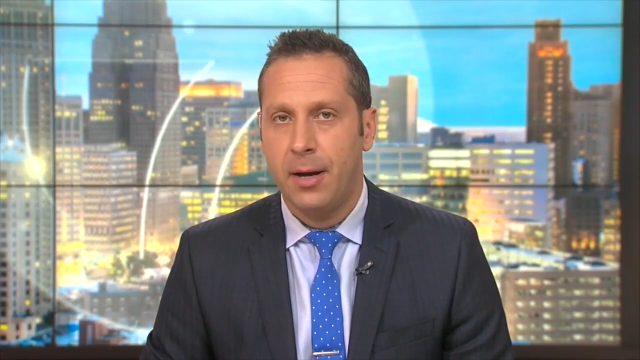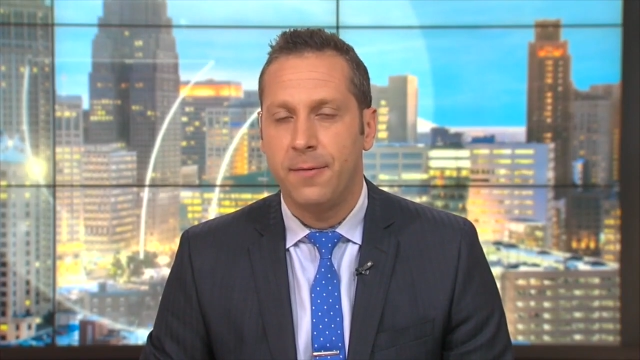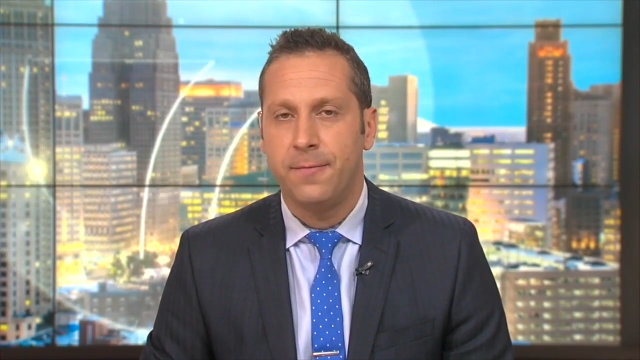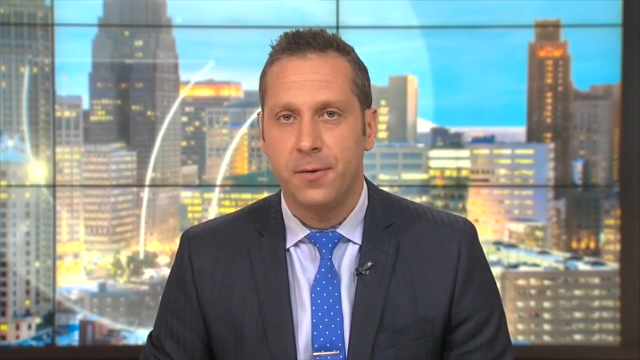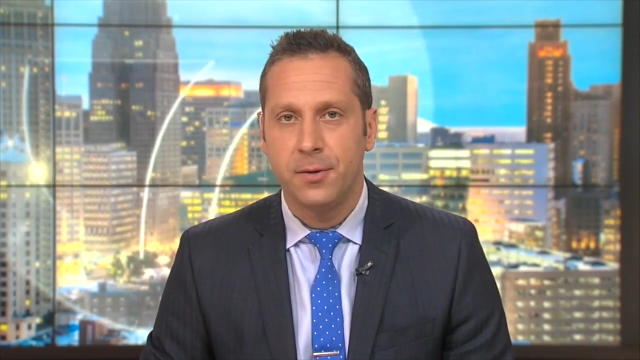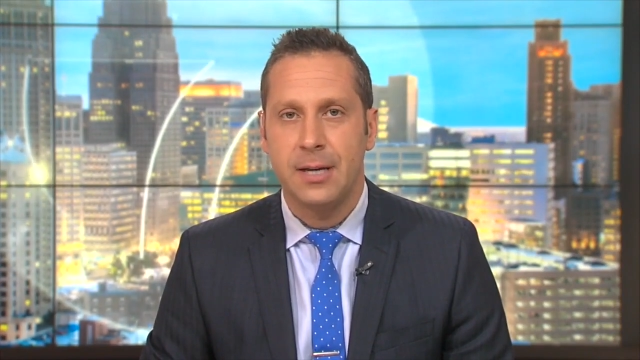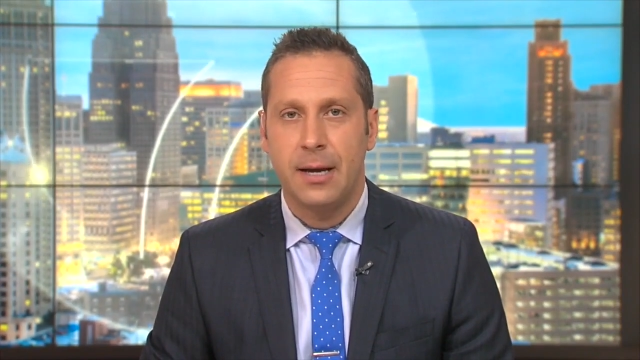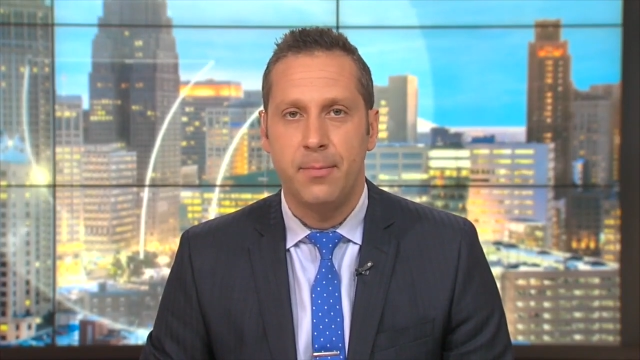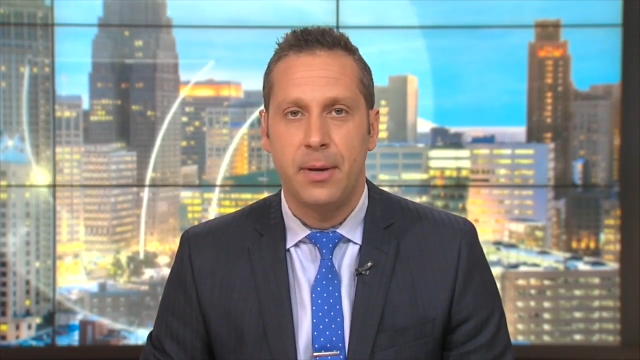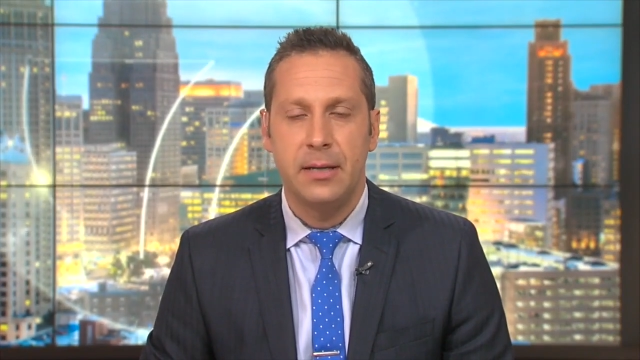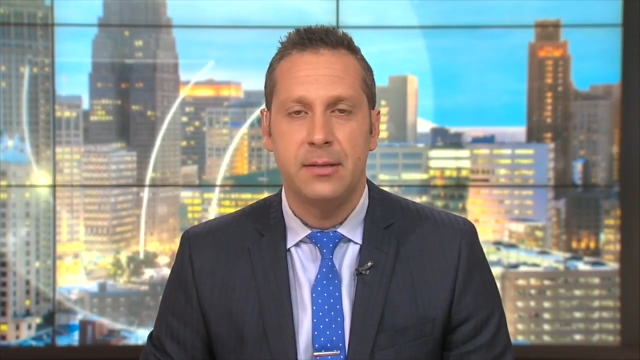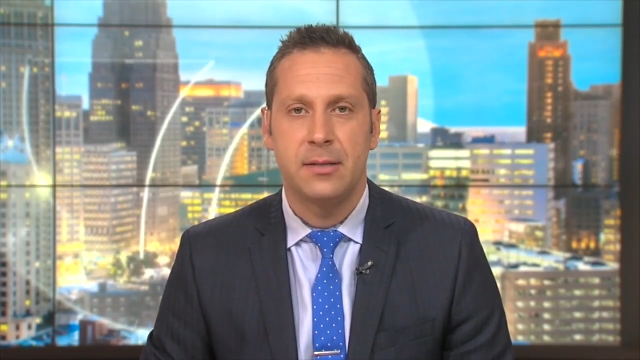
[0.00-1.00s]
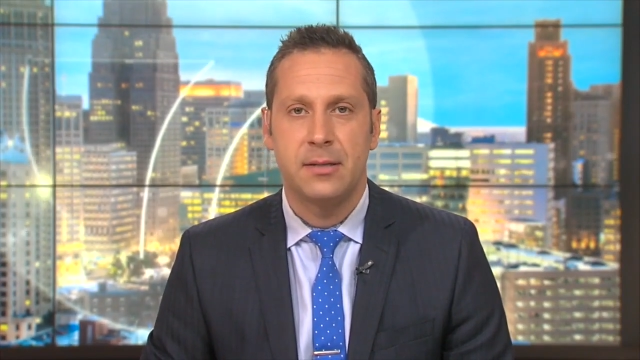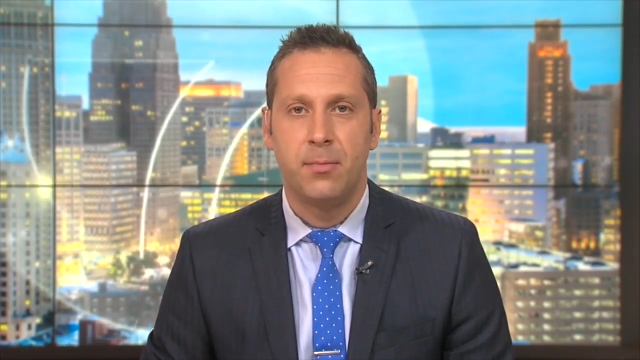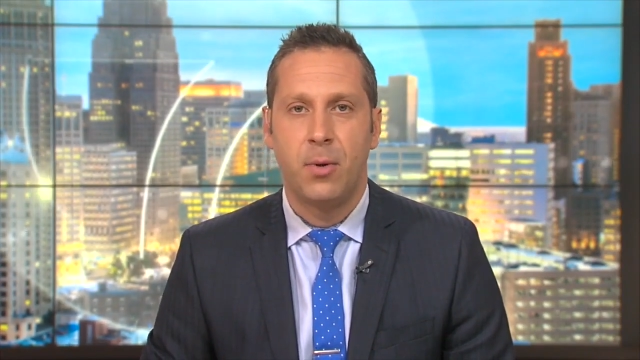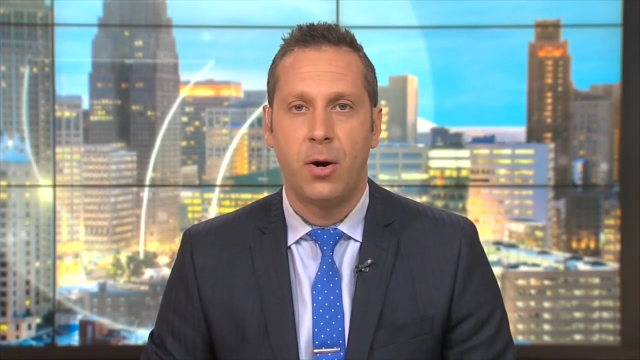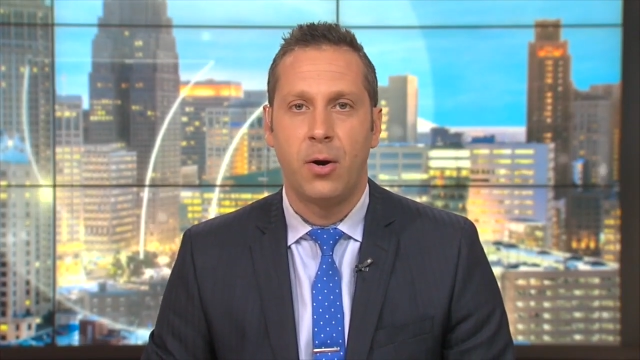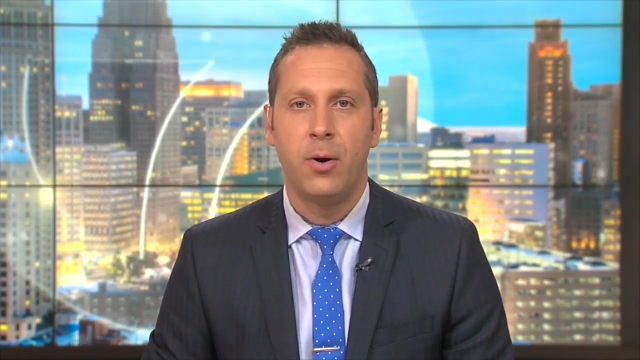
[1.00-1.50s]
on a full-time basis
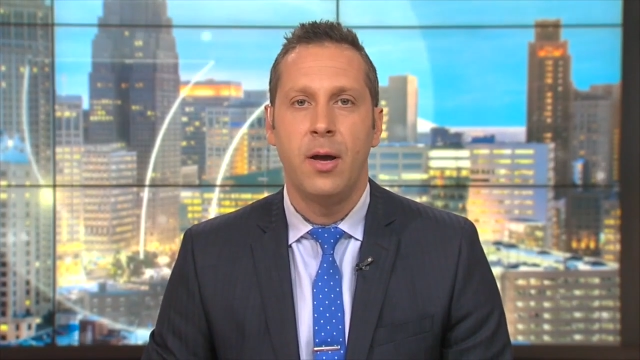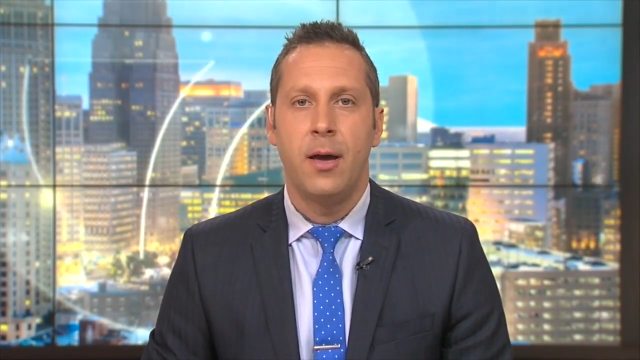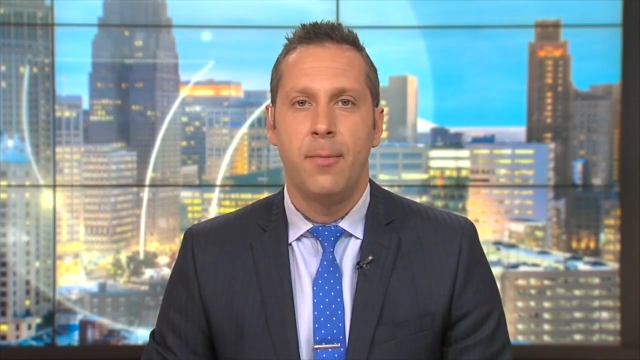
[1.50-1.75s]
tomorrow.